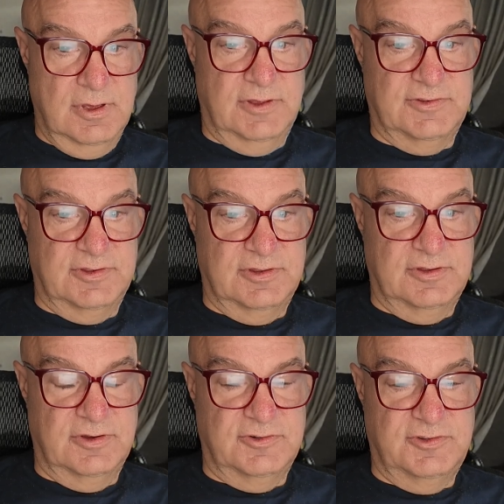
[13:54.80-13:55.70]
There's
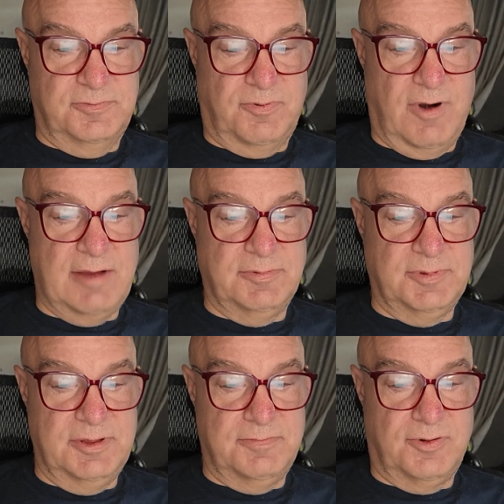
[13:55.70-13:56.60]

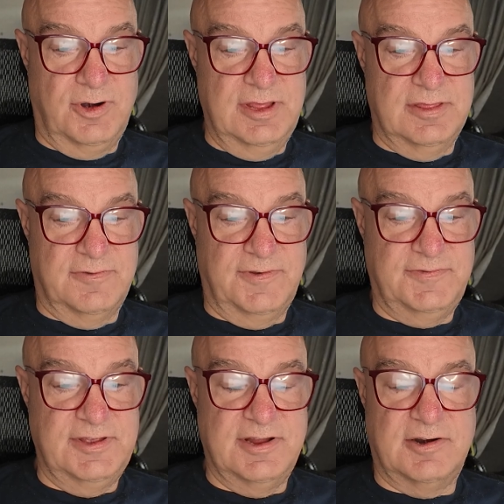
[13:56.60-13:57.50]
probably the
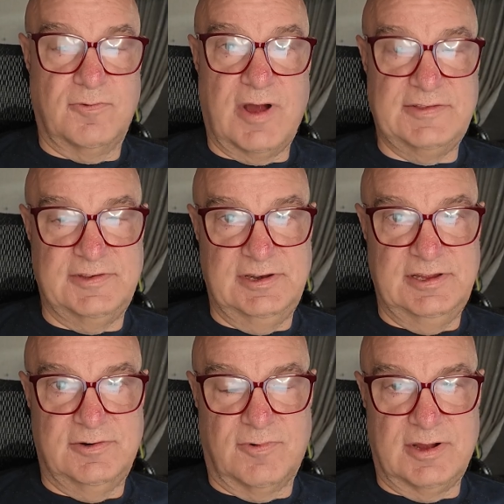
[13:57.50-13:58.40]
1,500 watts you
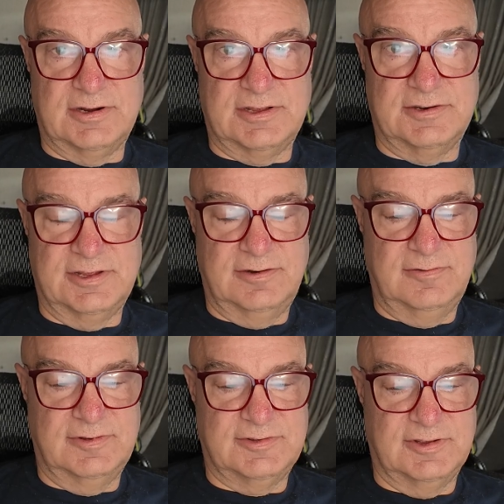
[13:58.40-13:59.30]
need to run it
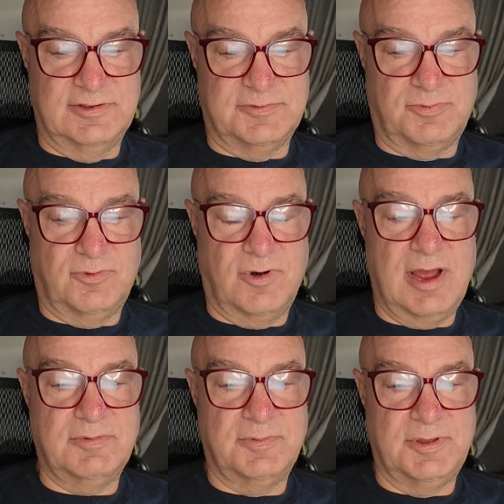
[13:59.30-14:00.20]
continuously is
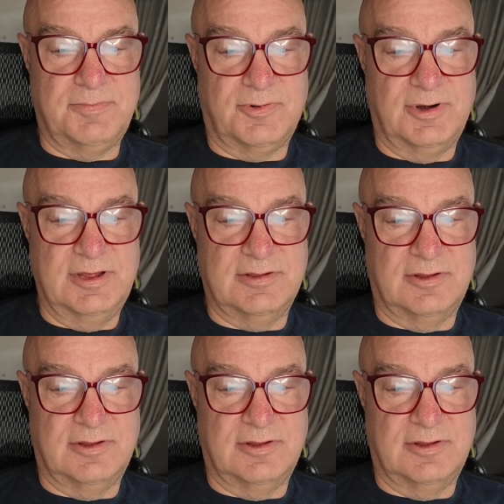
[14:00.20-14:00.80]
probably pretty